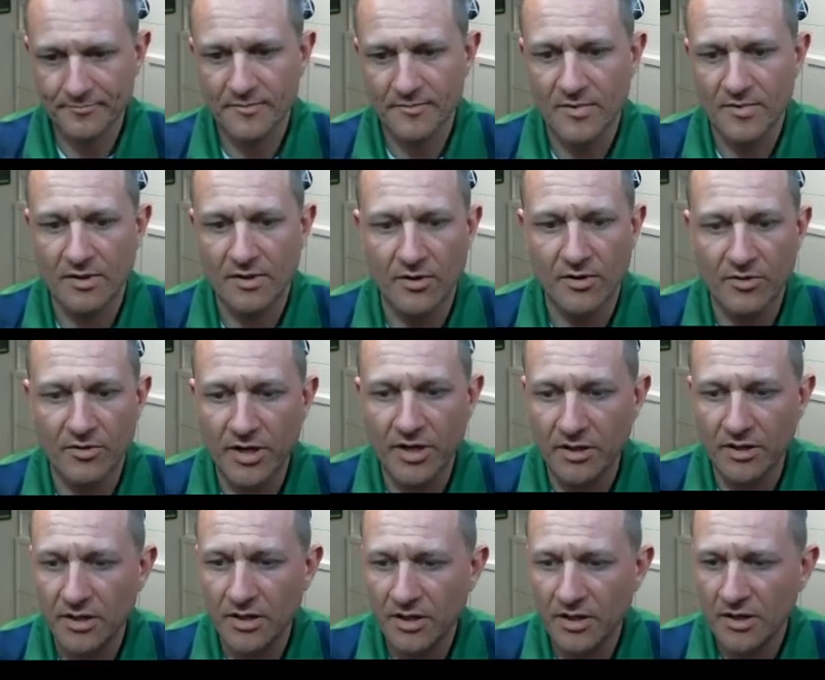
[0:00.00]
All right,
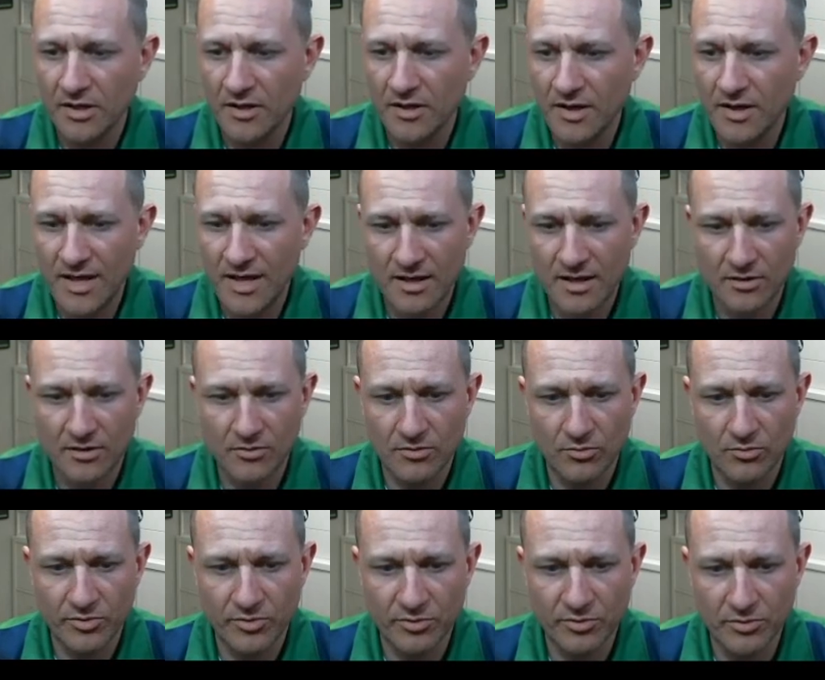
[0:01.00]
now
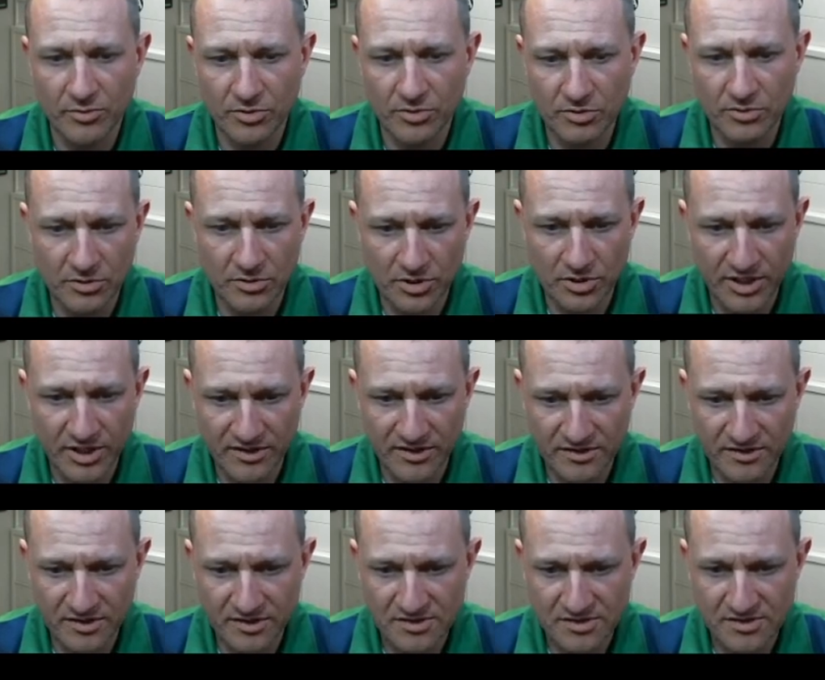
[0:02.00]
we will look at
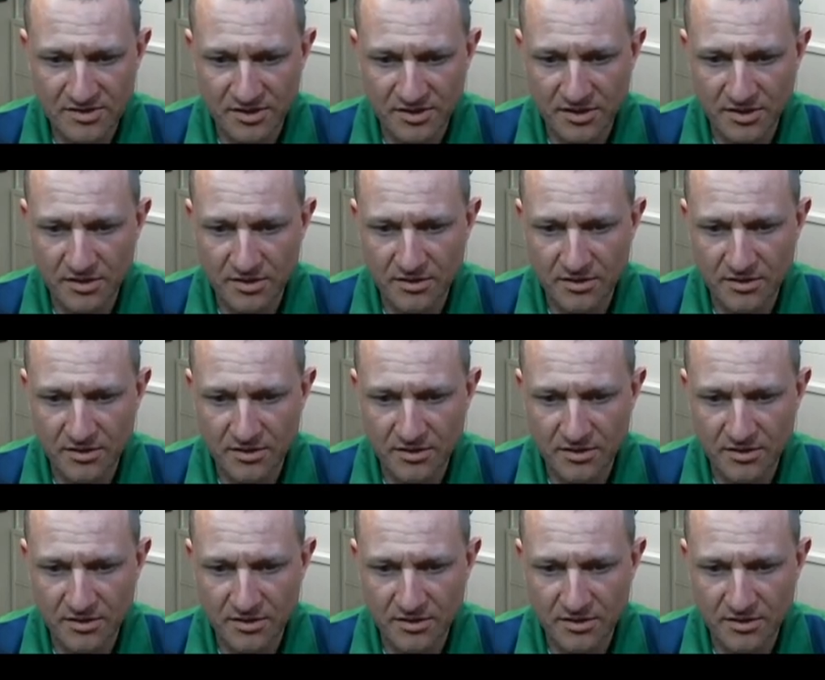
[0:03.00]
this in